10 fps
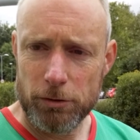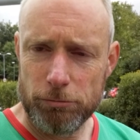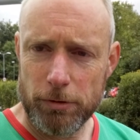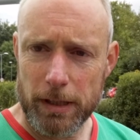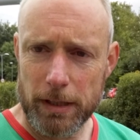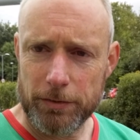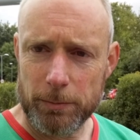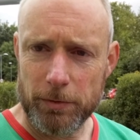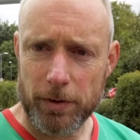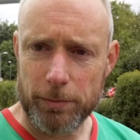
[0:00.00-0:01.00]
Really some
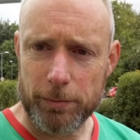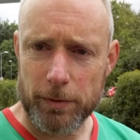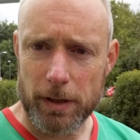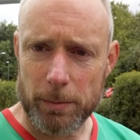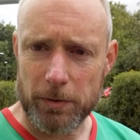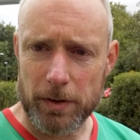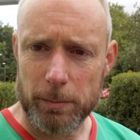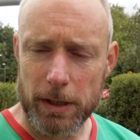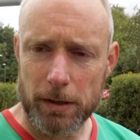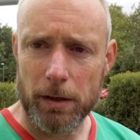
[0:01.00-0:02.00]
tough climbs in the
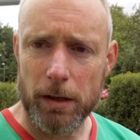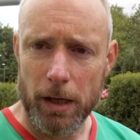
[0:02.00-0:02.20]
middle,